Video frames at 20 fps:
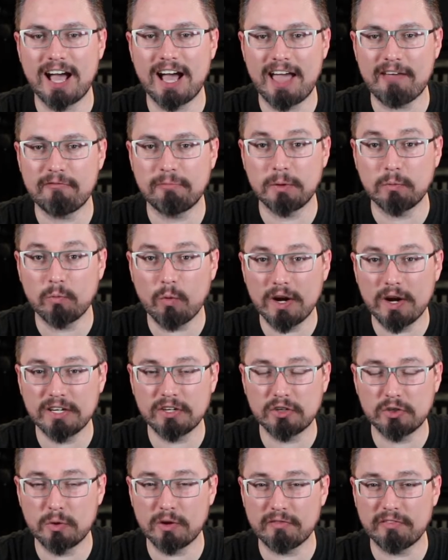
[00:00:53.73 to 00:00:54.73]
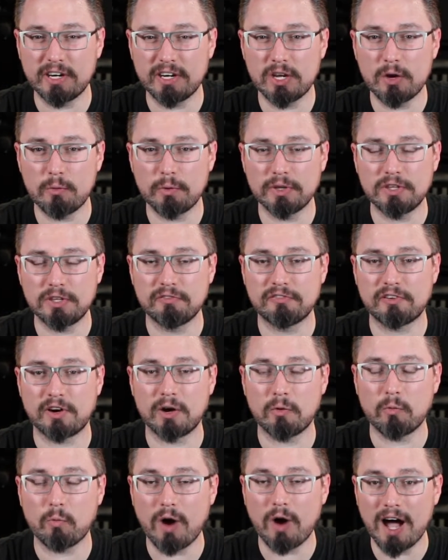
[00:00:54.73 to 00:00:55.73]
I have been wanting to do a video with you for
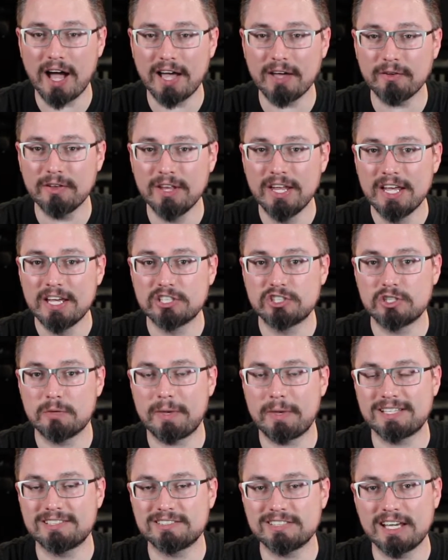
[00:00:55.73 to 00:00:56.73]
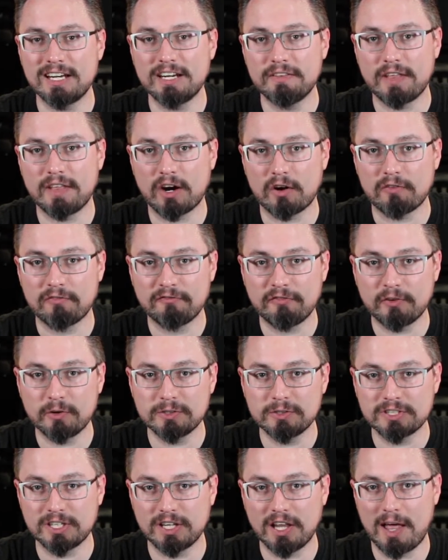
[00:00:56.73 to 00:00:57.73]
a while, so I'm excited that our
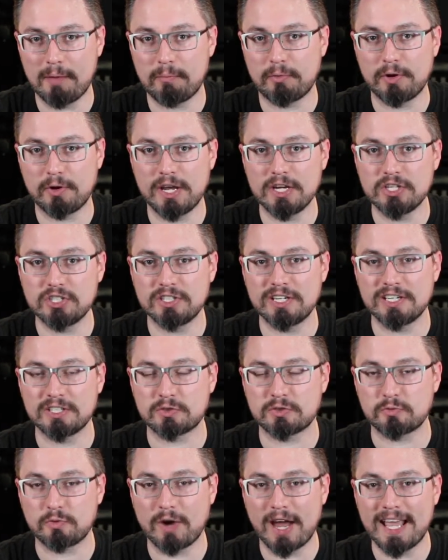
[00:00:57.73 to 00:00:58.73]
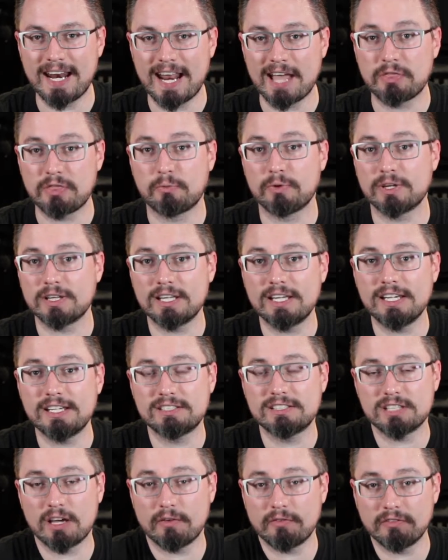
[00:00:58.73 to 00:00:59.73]
first collaboration is right at the
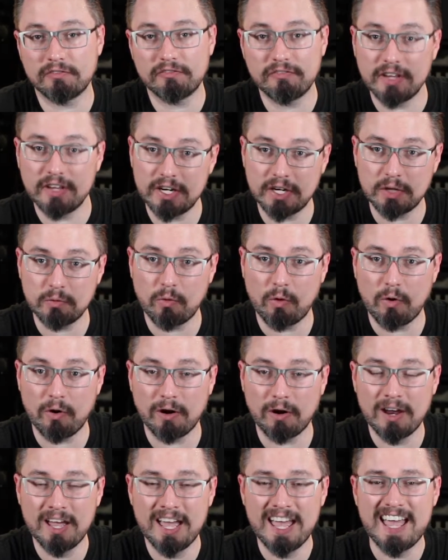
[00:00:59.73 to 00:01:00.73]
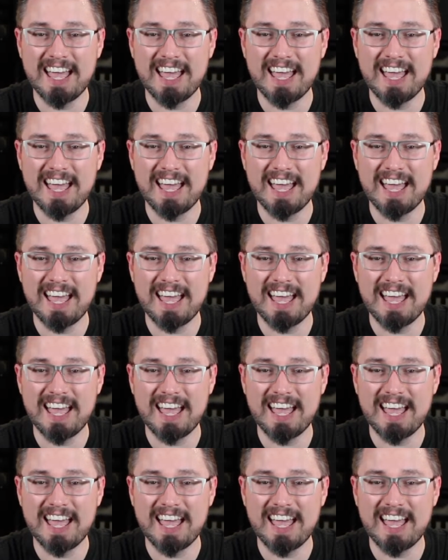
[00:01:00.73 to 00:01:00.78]
release of Infinity War.